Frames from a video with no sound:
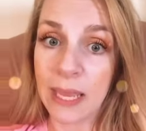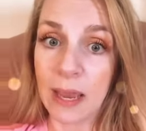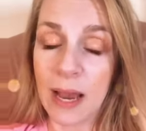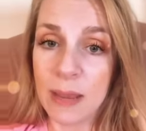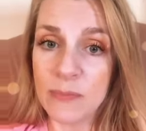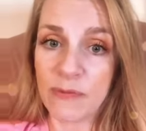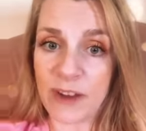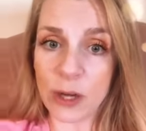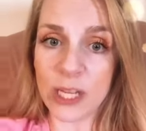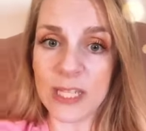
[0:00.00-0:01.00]
I'm
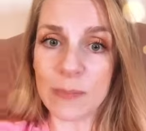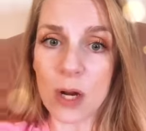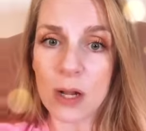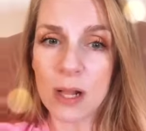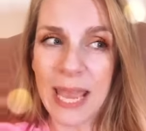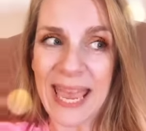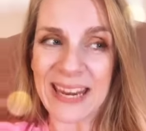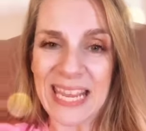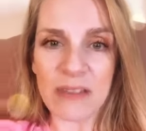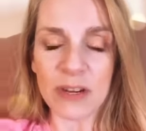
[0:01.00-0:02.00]
fairly small,
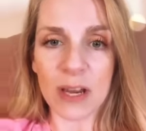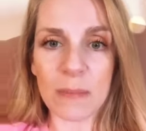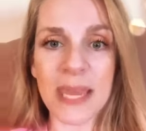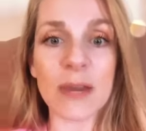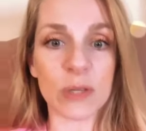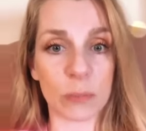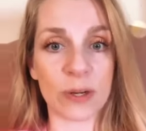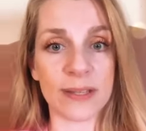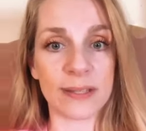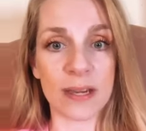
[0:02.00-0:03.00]
and even on me, it was
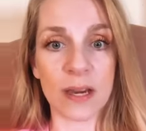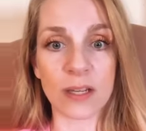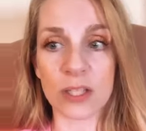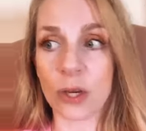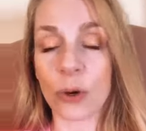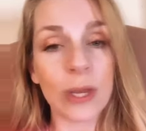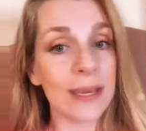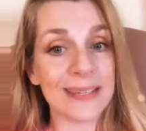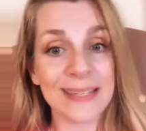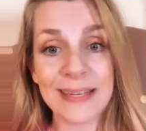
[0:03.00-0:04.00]
pretty snug, so
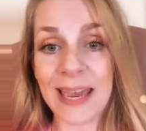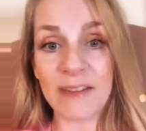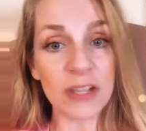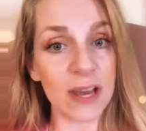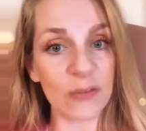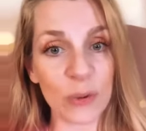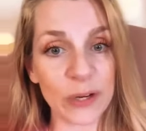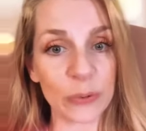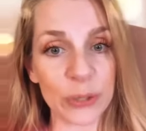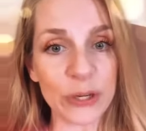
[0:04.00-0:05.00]
didn't have a lot of
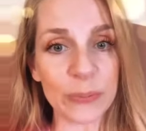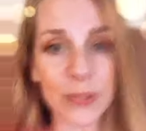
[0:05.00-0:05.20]
wiggle room.